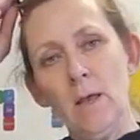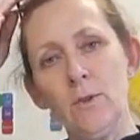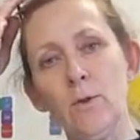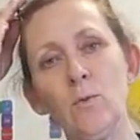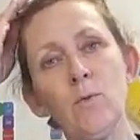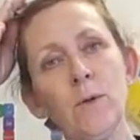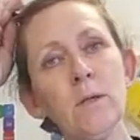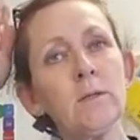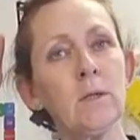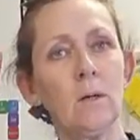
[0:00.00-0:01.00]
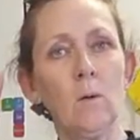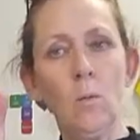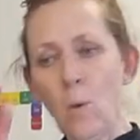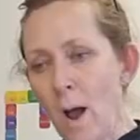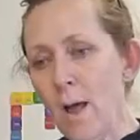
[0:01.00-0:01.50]
The
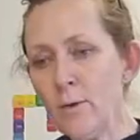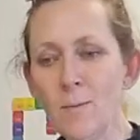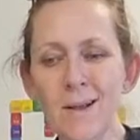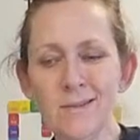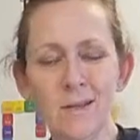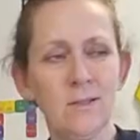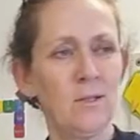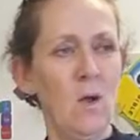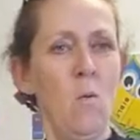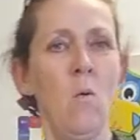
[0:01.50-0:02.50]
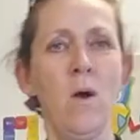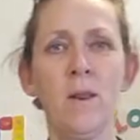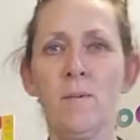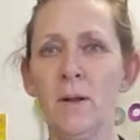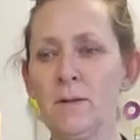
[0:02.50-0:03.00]
reason why, you might say, so what
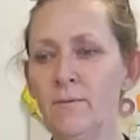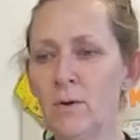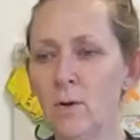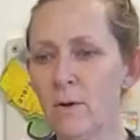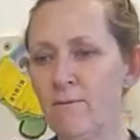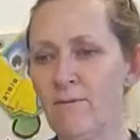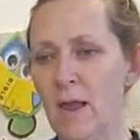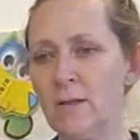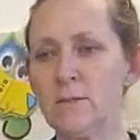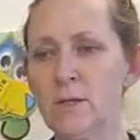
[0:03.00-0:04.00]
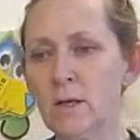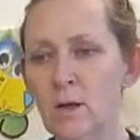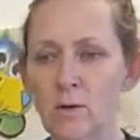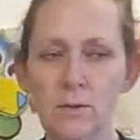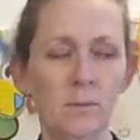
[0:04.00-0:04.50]
about if you got a fancy coat?